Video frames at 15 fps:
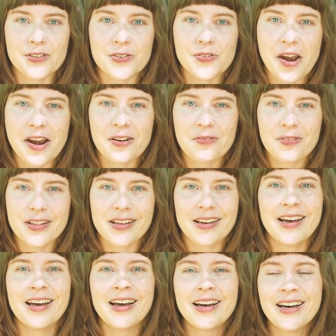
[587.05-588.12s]
train with a
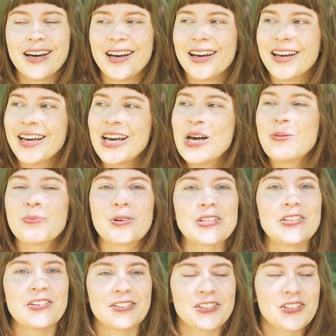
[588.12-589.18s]

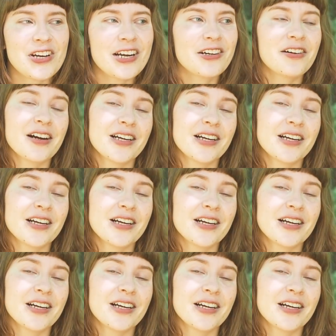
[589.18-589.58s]
personal trainer.